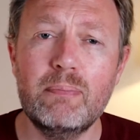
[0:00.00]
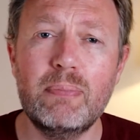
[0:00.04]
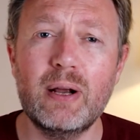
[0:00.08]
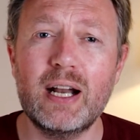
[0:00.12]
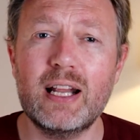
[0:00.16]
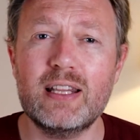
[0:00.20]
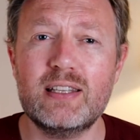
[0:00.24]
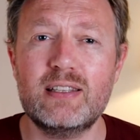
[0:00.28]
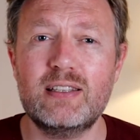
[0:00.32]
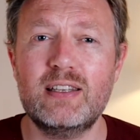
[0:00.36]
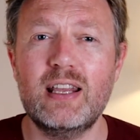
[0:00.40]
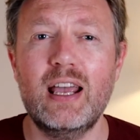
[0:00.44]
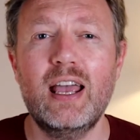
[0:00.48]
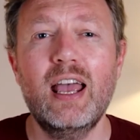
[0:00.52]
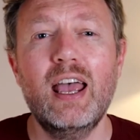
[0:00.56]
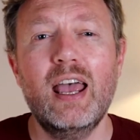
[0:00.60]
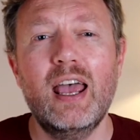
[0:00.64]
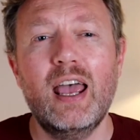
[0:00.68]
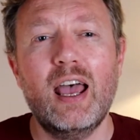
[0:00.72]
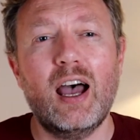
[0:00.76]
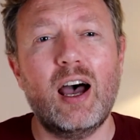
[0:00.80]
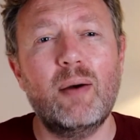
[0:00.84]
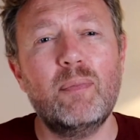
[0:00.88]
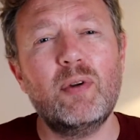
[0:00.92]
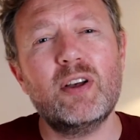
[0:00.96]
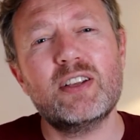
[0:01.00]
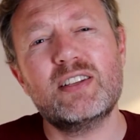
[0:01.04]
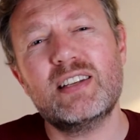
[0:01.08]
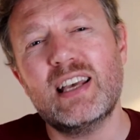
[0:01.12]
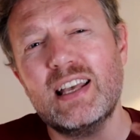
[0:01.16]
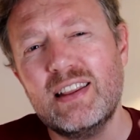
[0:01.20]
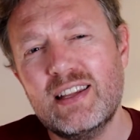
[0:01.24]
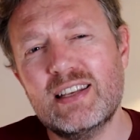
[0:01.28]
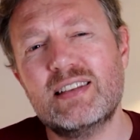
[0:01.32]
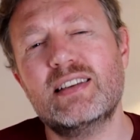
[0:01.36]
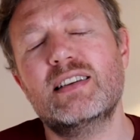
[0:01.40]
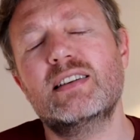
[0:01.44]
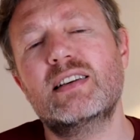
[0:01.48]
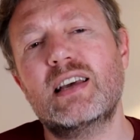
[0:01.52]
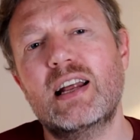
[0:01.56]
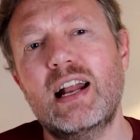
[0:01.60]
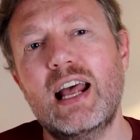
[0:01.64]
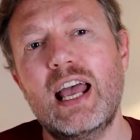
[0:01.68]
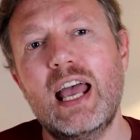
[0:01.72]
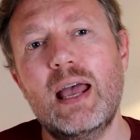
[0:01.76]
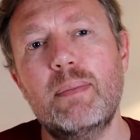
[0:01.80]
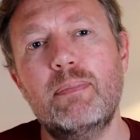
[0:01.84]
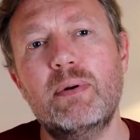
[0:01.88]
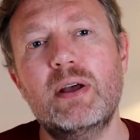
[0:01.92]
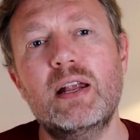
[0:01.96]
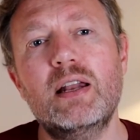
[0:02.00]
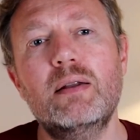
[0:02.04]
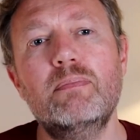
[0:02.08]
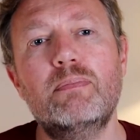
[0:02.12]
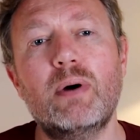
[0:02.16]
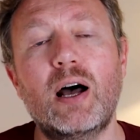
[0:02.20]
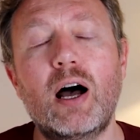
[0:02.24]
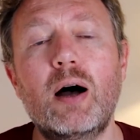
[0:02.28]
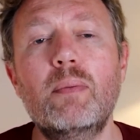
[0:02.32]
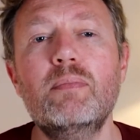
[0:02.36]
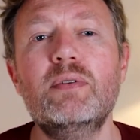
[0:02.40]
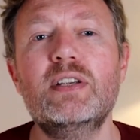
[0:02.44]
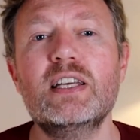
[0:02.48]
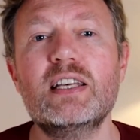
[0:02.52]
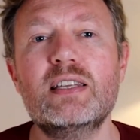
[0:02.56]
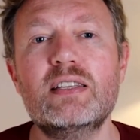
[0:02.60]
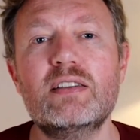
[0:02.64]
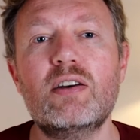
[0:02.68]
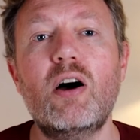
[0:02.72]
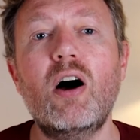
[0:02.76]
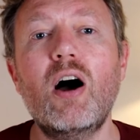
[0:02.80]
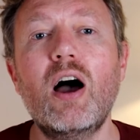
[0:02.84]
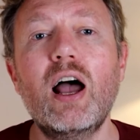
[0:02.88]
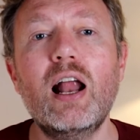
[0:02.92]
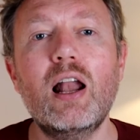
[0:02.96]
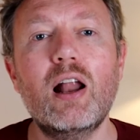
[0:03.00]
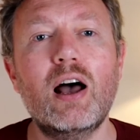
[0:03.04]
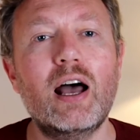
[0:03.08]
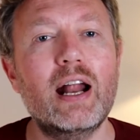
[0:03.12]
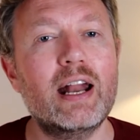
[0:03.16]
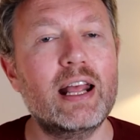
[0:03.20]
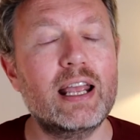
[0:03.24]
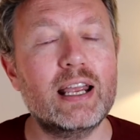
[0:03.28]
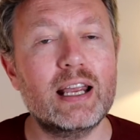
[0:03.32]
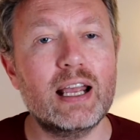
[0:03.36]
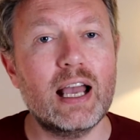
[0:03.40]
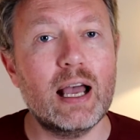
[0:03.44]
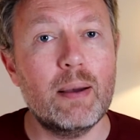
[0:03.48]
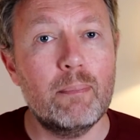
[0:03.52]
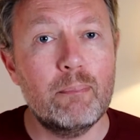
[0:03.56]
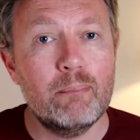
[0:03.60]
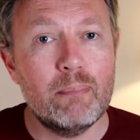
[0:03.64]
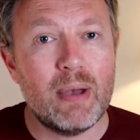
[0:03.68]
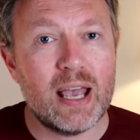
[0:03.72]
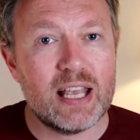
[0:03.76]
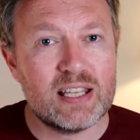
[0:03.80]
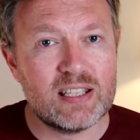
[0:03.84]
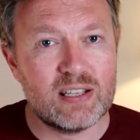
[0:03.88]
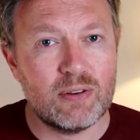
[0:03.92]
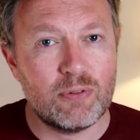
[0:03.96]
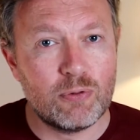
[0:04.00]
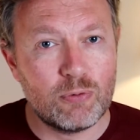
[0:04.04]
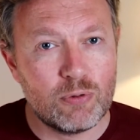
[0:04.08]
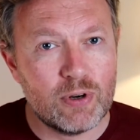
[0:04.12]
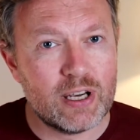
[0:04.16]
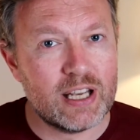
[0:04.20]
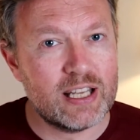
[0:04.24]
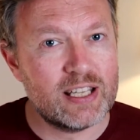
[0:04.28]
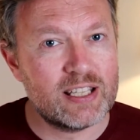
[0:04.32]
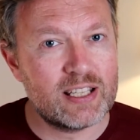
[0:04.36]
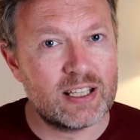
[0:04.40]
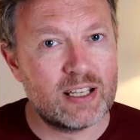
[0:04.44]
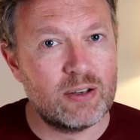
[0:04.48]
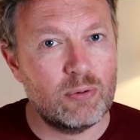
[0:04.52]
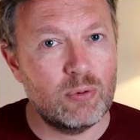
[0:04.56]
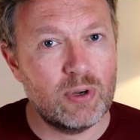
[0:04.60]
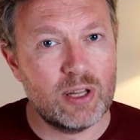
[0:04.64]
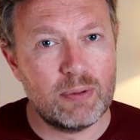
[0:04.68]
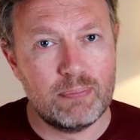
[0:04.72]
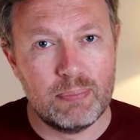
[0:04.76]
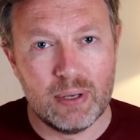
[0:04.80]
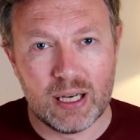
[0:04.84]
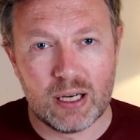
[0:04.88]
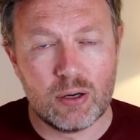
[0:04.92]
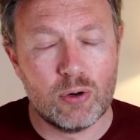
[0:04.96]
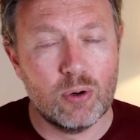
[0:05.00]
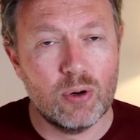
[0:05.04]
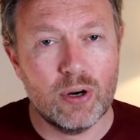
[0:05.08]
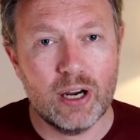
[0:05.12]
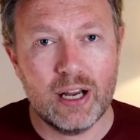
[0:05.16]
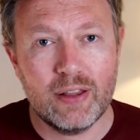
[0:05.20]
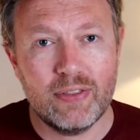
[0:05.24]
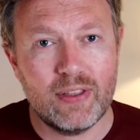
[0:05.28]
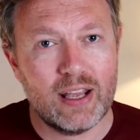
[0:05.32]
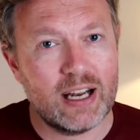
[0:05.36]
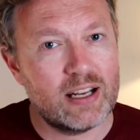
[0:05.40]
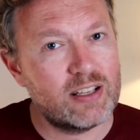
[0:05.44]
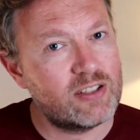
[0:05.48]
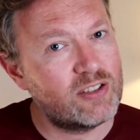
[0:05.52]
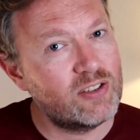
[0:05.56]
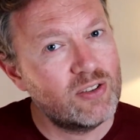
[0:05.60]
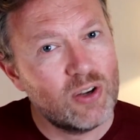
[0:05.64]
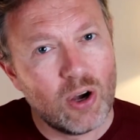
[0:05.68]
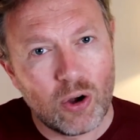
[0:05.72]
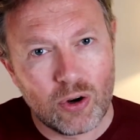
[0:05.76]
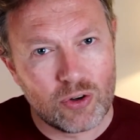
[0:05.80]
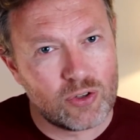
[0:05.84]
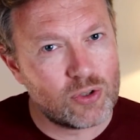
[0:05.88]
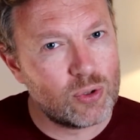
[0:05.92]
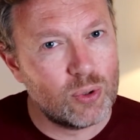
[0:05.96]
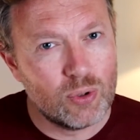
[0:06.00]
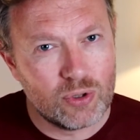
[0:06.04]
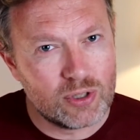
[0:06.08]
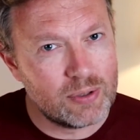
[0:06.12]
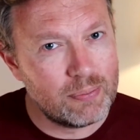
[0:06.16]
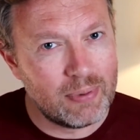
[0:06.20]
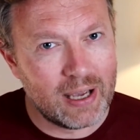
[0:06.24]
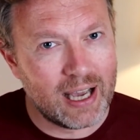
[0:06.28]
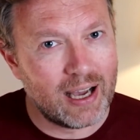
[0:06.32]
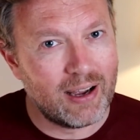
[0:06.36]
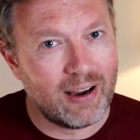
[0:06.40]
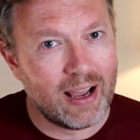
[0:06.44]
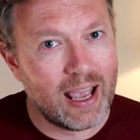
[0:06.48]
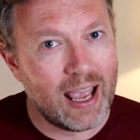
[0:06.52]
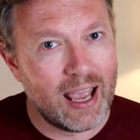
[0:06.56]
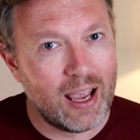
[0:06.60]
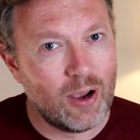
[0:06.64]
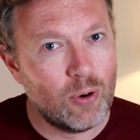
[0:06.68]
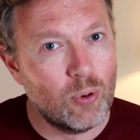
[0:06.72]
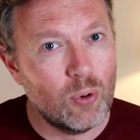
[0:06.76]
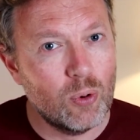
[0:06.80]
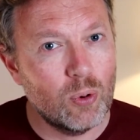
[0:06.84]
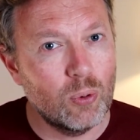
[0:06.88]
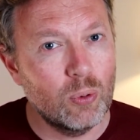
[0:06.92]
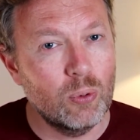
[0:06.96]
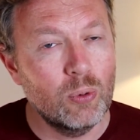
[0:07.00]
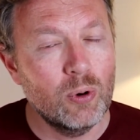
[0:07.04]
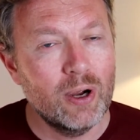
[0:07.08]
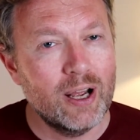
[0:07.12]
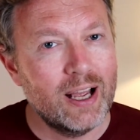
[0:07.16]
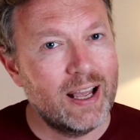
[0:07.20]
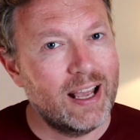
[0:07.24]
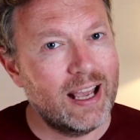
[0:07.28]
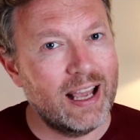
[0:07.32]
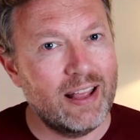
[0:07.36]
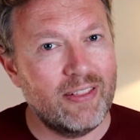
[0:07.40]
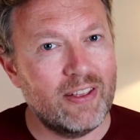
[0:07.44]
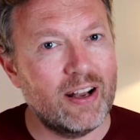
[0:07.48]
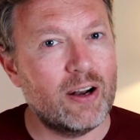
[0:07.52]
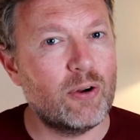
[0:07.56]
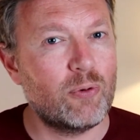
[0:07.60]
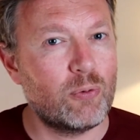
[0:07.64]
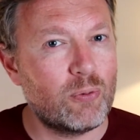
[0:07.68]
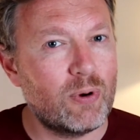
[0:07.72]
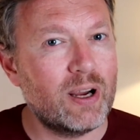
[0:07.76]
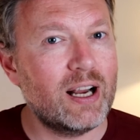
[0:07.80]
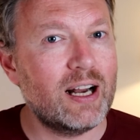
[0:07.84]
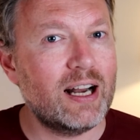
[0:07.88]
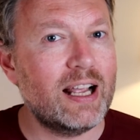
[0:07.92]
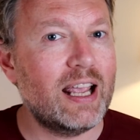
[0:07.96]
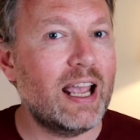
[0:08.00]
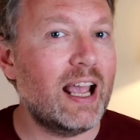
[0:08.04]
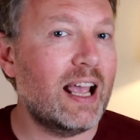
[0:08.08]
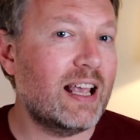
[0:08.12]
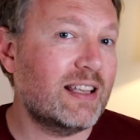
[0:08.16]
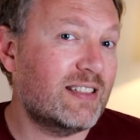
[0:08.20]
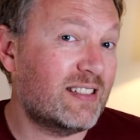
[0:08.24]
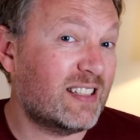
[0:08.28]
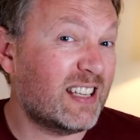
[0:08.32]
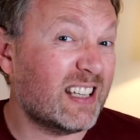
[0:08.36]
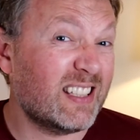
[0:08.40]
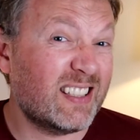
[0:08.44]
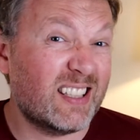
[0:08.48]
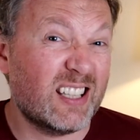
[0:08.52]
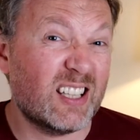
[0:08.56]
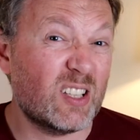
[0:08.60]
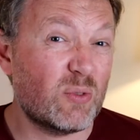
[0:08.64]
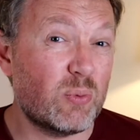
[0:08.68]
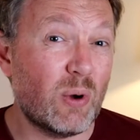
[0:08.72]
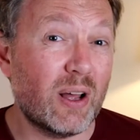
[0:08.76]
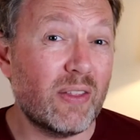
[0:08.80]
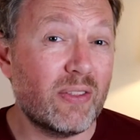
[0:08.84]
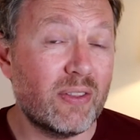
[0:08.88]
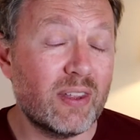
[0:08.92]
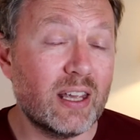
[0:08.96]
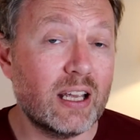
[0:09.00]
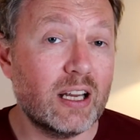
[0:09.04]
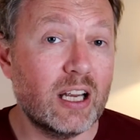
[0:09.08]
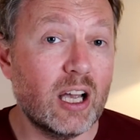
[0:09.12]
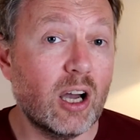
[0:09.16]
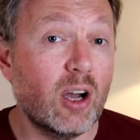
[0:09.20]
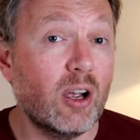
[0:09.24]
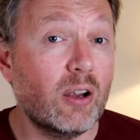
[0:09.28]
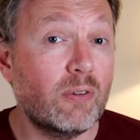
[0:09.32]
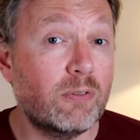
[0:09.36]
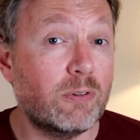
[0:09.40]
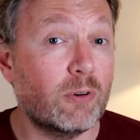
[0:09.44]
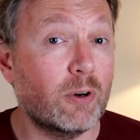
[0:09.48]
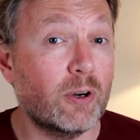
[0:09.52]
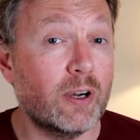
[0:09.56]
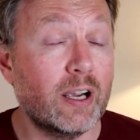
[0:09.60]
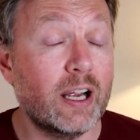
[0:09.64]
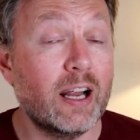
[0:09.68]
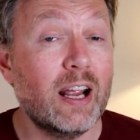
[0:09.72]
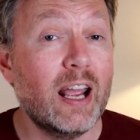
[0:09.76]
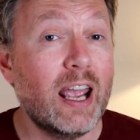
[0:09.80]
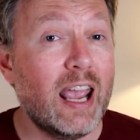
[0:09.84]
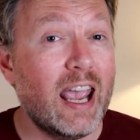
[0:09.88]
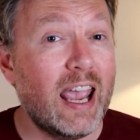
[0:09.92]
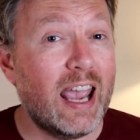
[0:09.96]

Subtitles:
But I'm not saying this is going to happen, but I'm just highlighting a massive risk with Bitcoin that is not talked about at all, and that it really has just this one thing going for it,